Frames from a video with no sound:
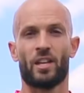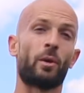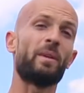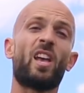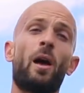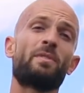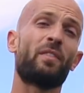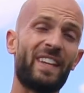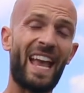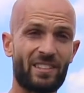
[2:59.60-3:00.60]
So in terms of
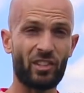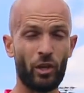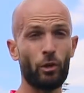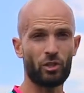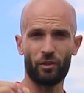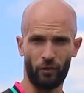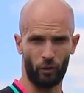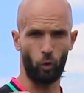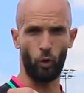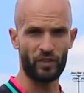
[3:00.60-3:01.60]
the execution for the
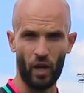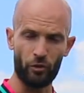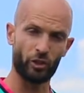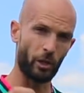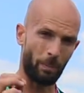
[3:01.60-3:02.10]
Kero Turn, you're going